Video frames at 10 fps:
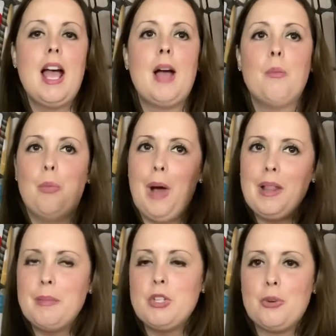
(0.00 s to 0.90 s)
while
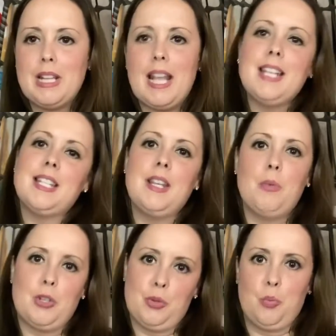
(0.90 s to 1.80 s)
I'm enjoying the AC,
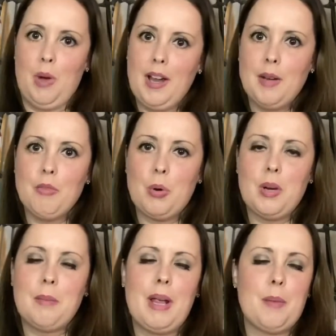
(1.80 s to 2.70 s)
which is why I'm
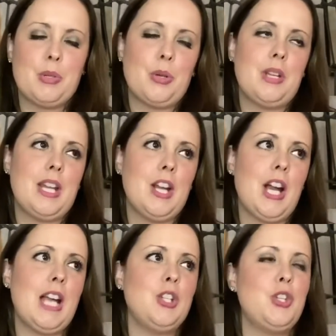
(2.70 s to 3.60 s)
recording my episode here,
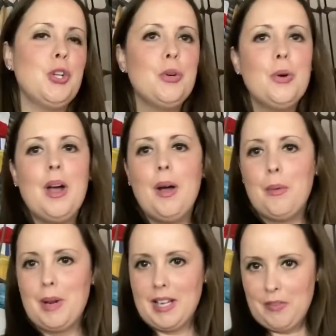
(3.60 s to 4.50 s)
I do
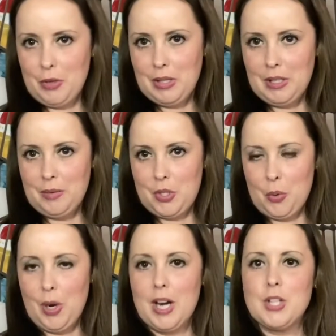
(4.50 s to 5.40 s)
want to give you a little
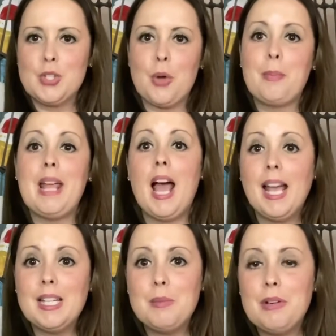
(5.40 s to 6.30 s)
tour. So
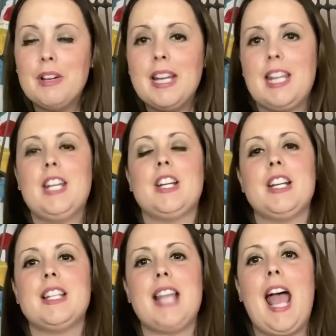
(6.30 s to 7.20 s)
behind me right here
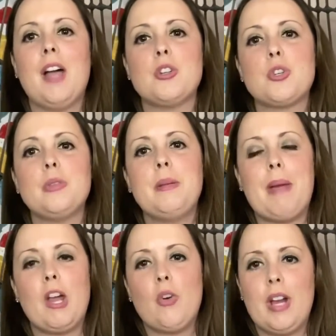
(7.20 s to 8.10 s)
is actually
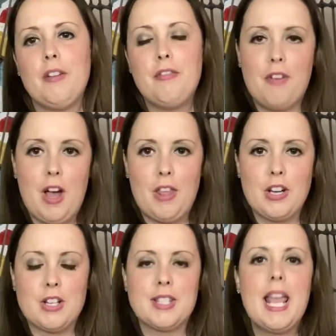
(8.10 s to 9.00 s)
my
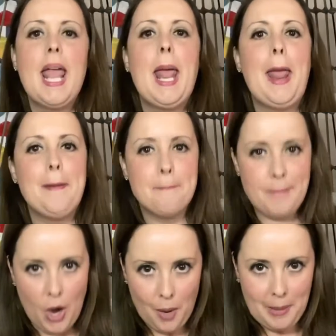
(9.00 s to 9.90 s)
grandfather's
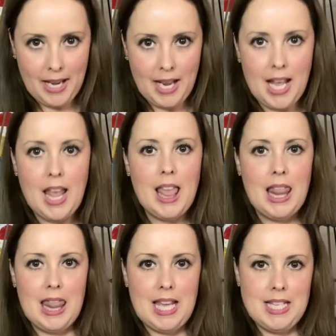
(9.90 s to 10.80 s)
embalming
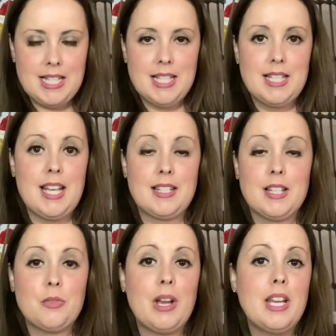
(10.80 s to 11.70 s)
license. Yes,
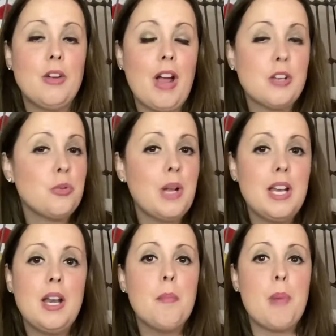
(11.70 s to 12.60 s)
that's right. He
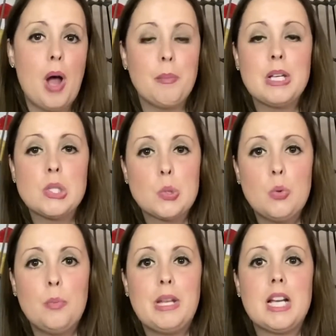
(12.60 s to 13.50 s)
graduated embalming
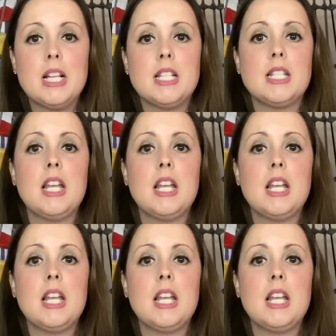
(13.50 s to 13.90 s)
school because